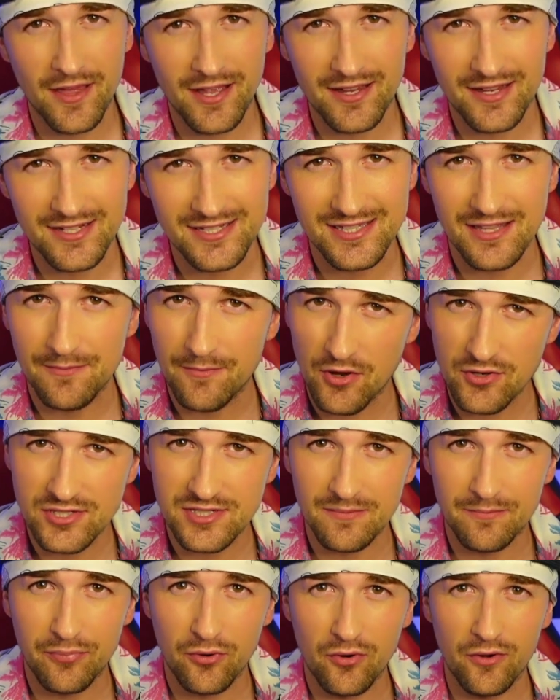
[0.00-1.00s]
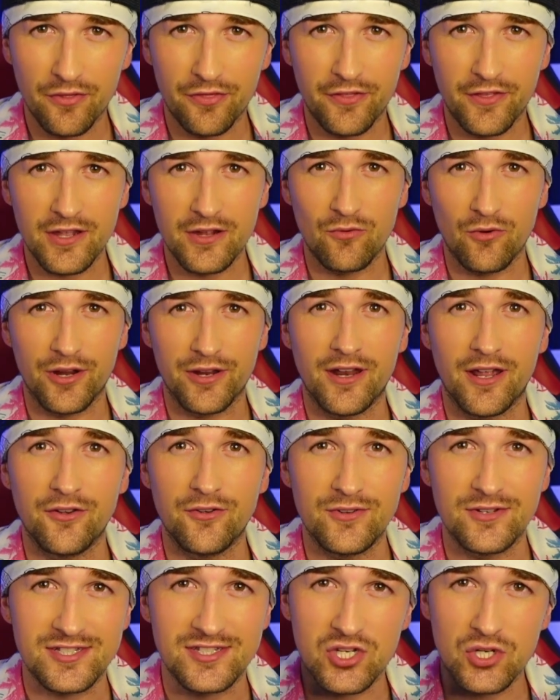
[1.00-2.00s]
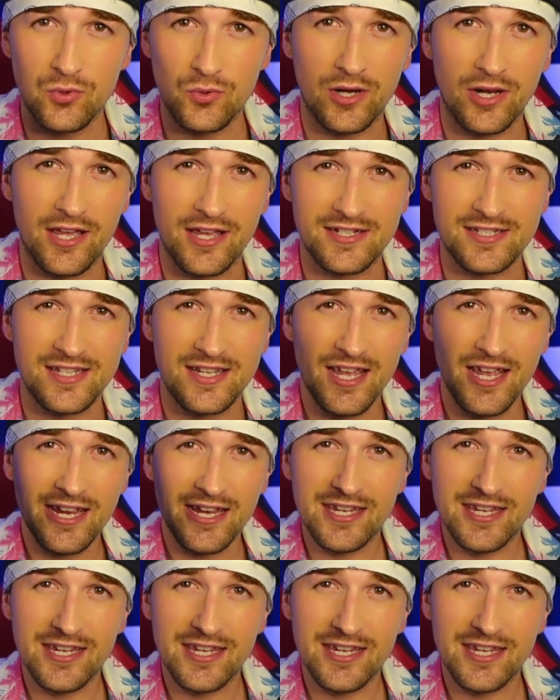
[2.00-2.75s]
That is the most important thing right now. It's two clicks.